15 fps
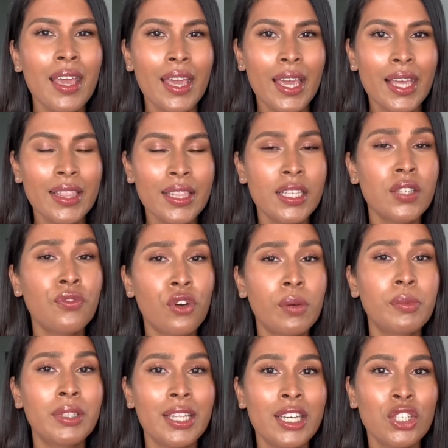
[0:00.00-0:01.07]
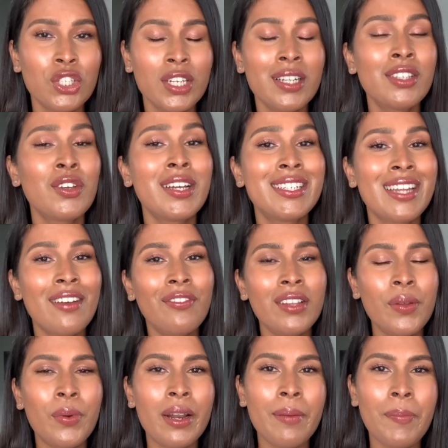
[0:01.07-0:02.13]
in this formulation, so I definitely
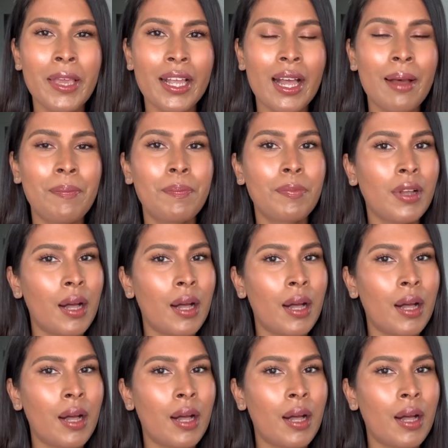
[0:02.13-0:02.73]
want to pick up a